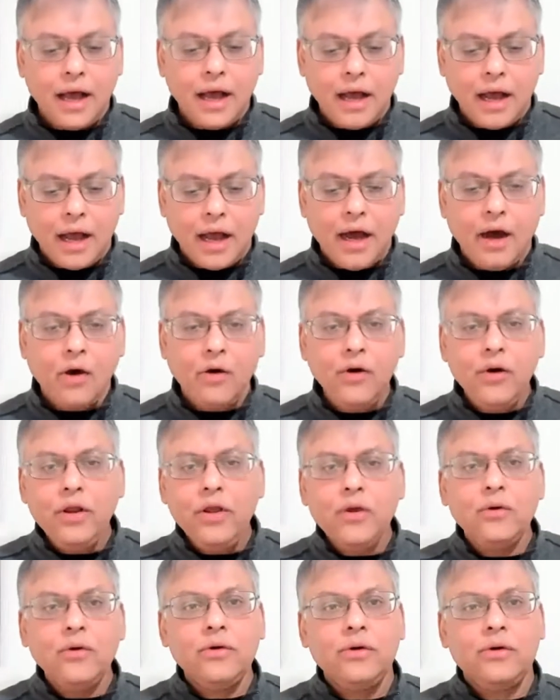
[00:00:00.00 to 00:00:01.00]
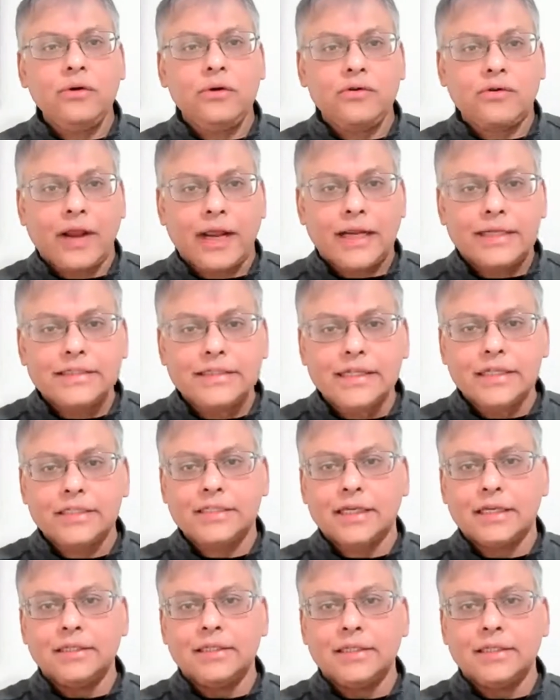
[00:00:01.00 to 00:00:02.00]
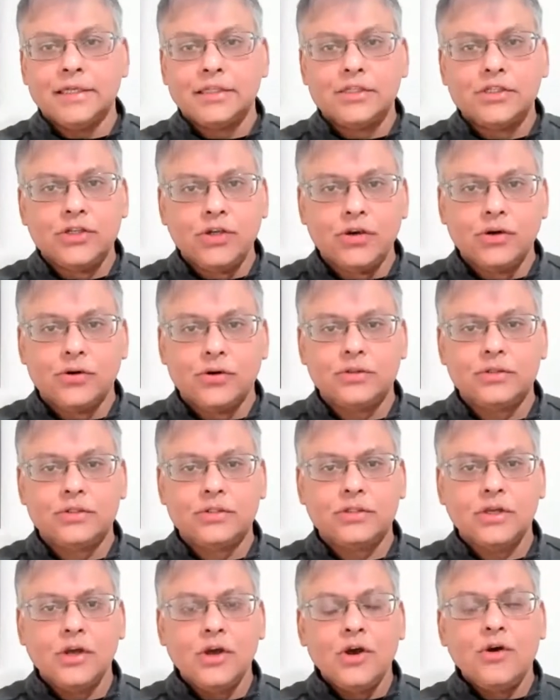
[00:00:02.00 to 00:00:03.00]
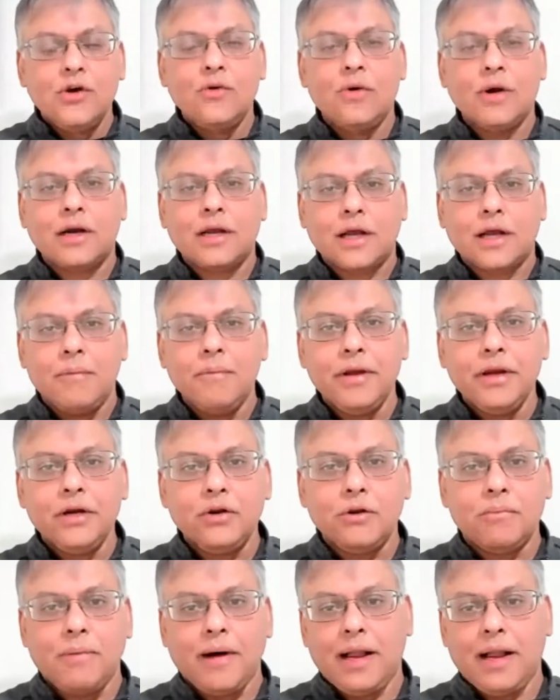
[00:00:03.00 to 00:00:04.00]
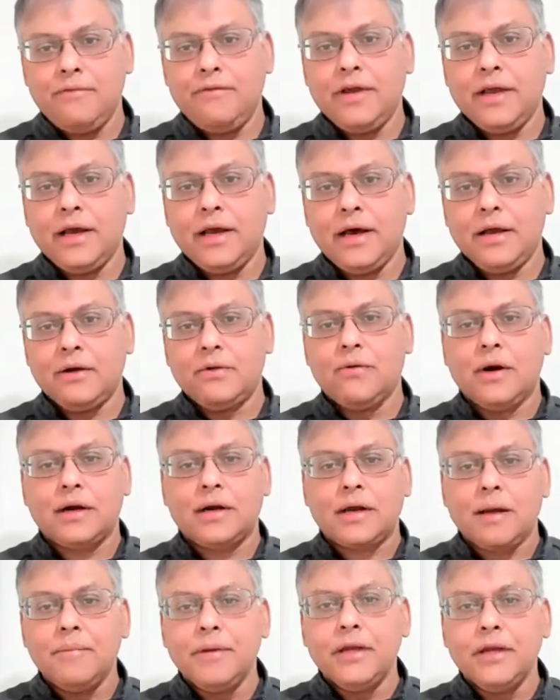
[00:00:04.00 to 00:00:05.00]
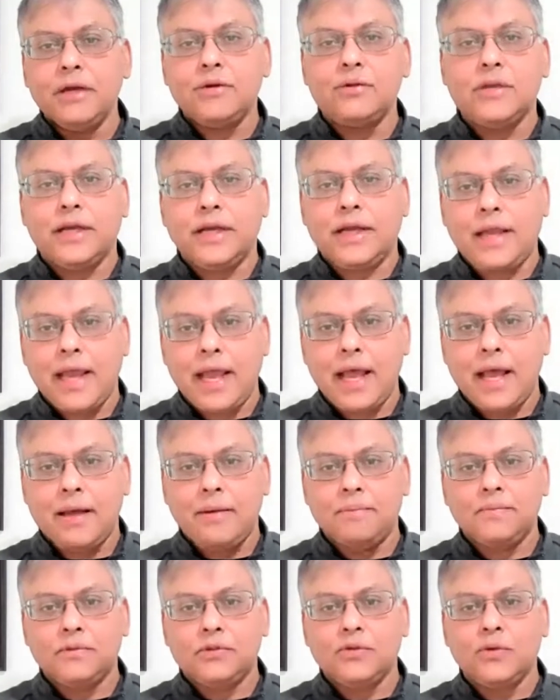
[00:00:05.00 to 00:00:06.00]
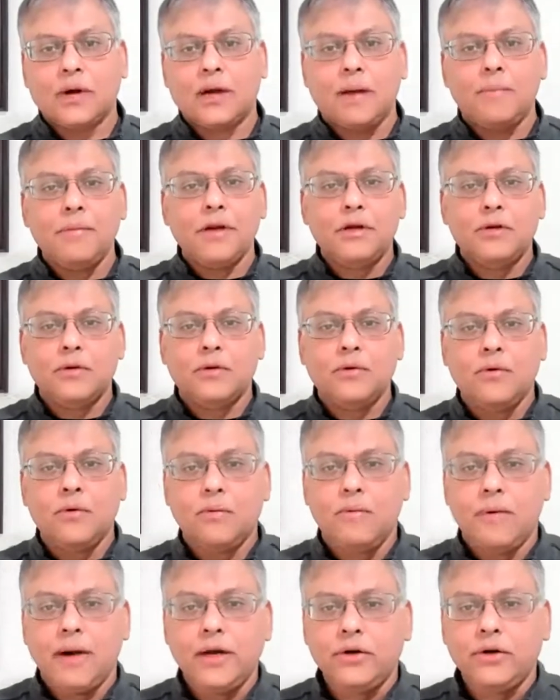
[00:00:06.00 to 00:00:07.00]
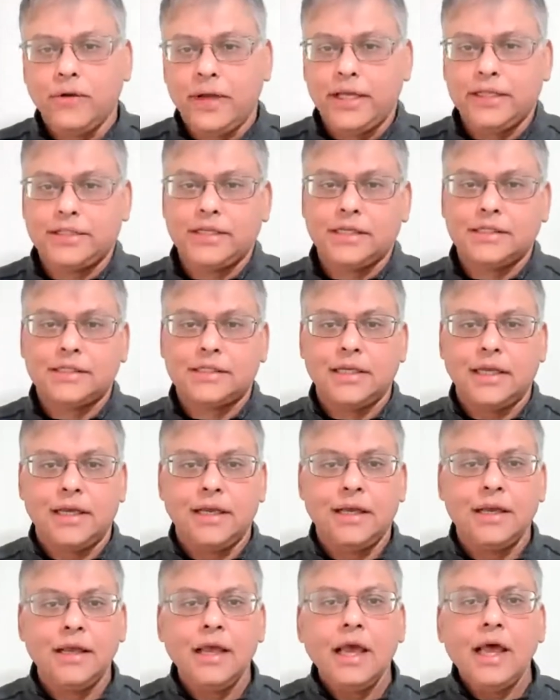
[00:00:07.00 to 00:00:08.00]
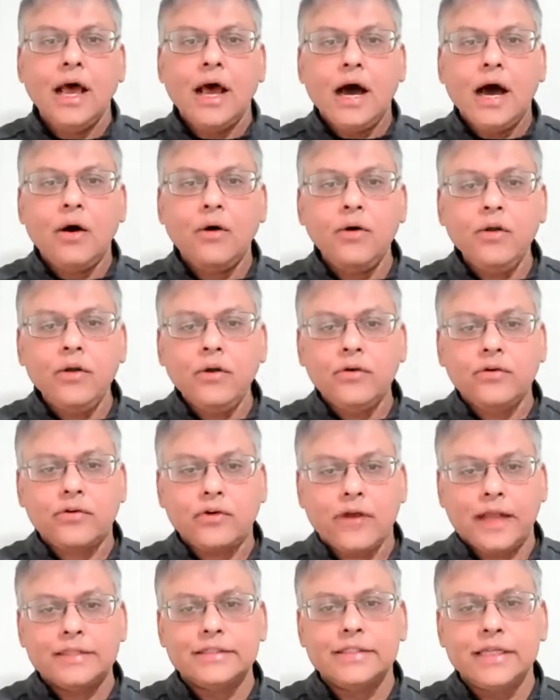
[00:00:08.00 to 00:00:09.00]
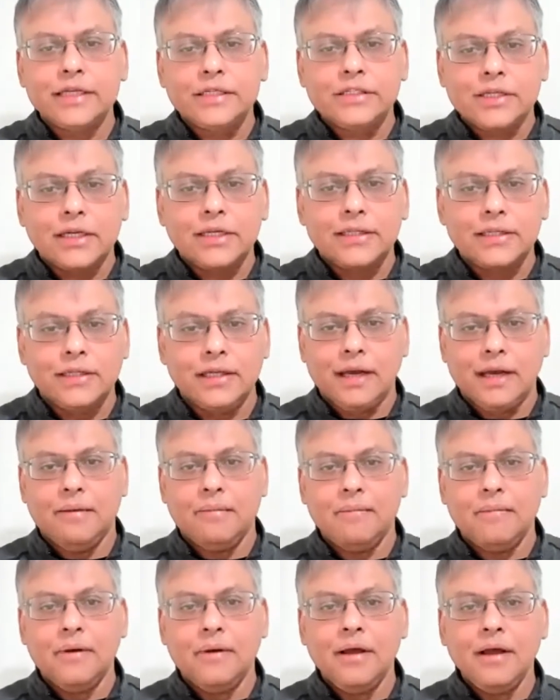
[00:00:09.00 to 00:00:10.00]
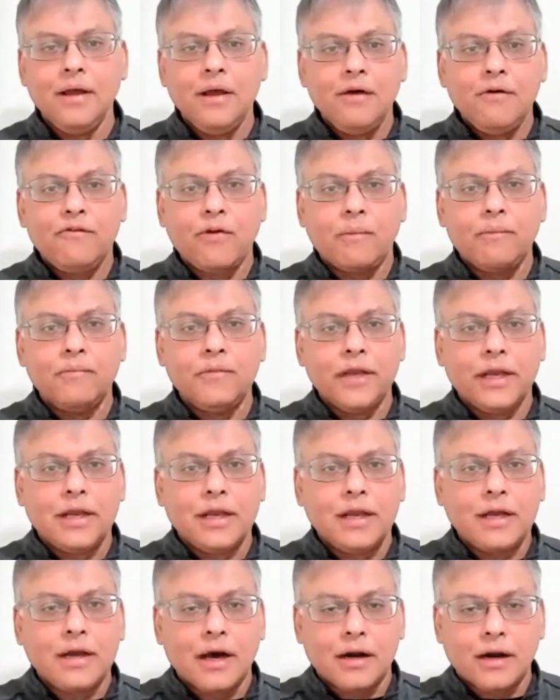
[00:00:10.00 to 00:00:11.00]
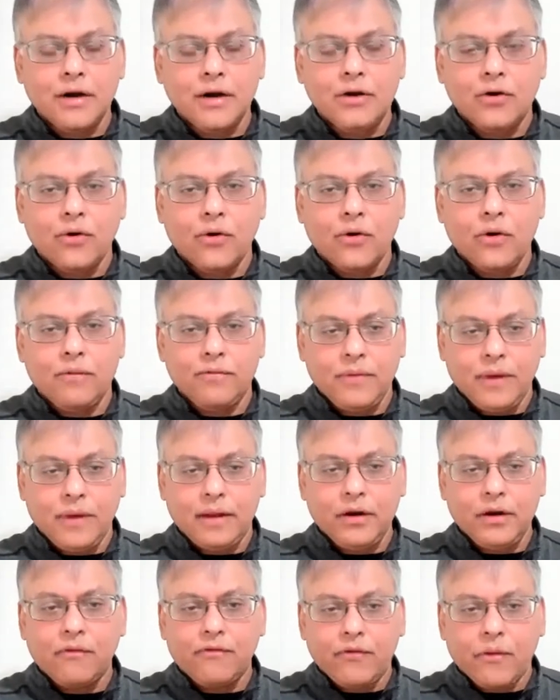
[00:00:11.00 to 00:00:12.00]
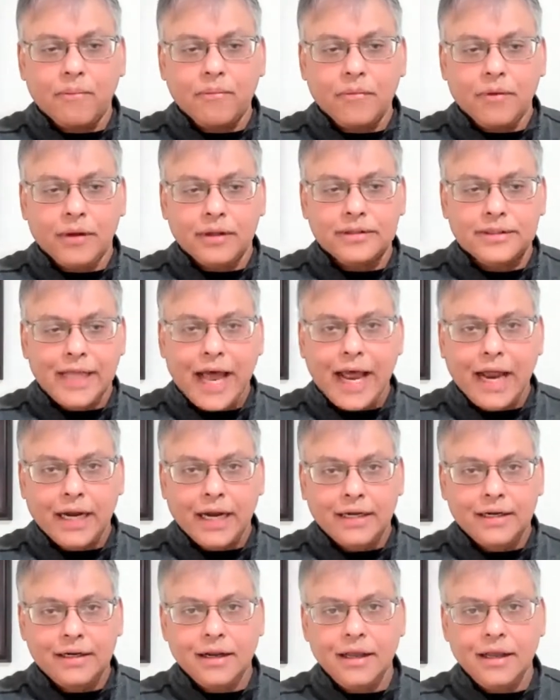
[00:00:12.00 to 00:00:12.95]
How do you transition these youths who are coming to Bal Vihar, who are coming to the camps, who went to HSC? How do you transition them from the current role, from that